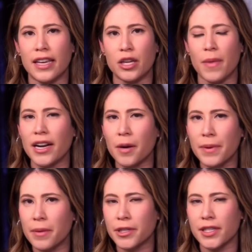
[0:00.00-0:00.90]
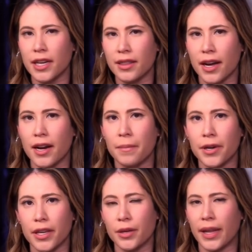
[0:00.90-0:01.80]
that you might not be able to hit that number
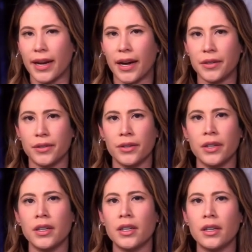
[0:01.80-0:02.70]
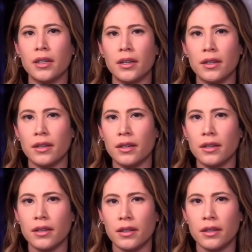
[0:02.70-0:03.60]
that you laid out? I'm
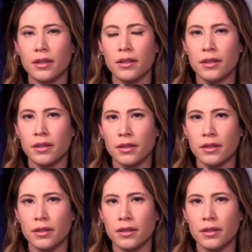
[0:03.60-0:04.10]
very optimistic